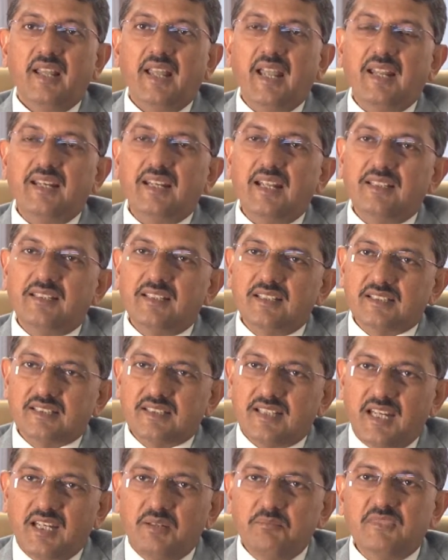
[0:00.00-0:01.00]
And at the
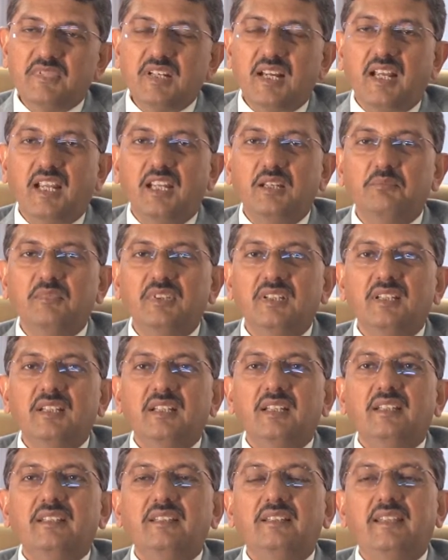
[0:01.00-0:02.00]
same time,
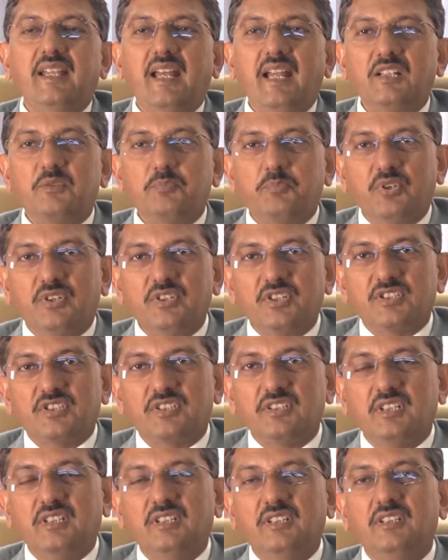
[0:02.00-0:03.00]
that
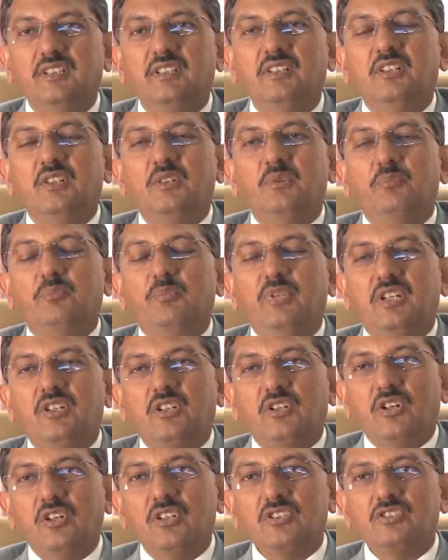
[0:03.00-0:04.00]
person,
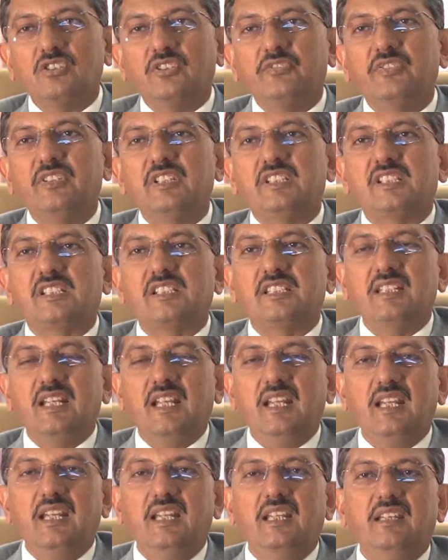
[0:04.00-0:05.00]
because of his
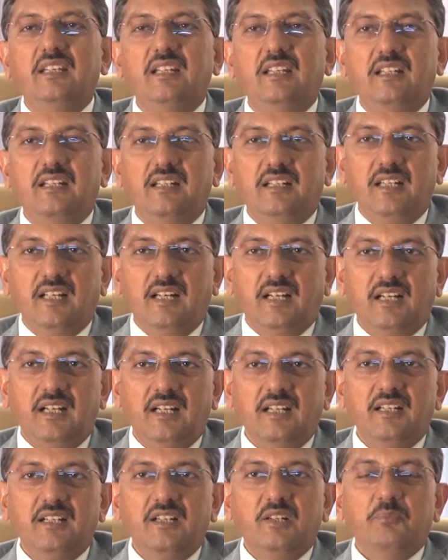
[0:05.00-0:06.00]
stay in
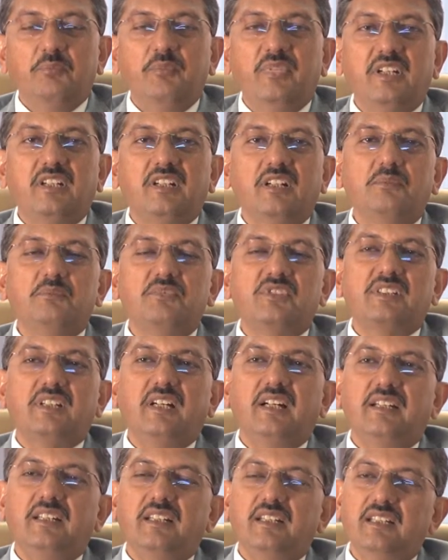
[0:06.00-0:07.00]
India, becomes
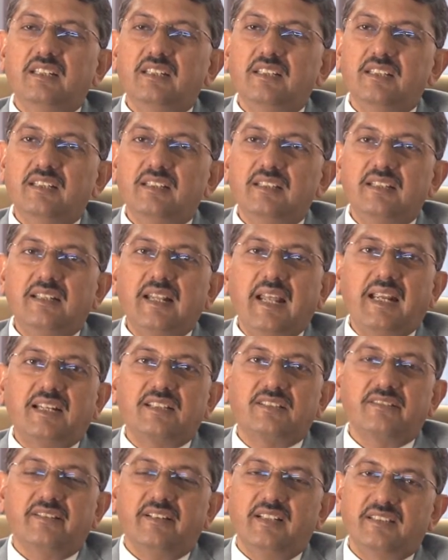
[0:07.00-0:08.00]
an Indian
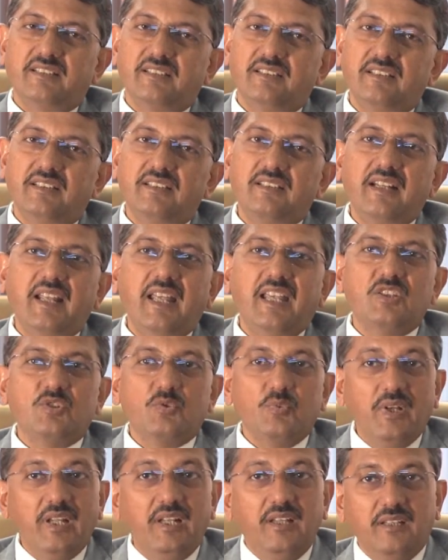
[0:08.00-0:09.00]
tax resident
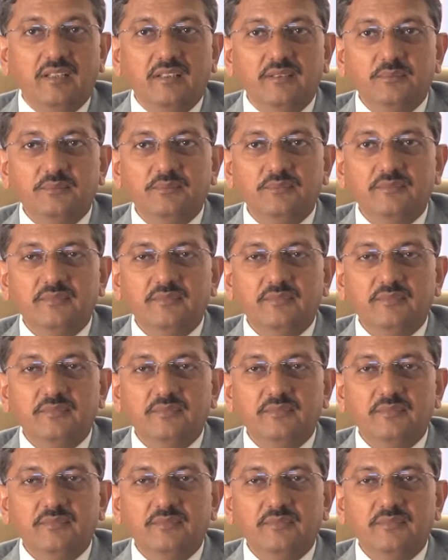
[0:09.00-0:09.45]
as well.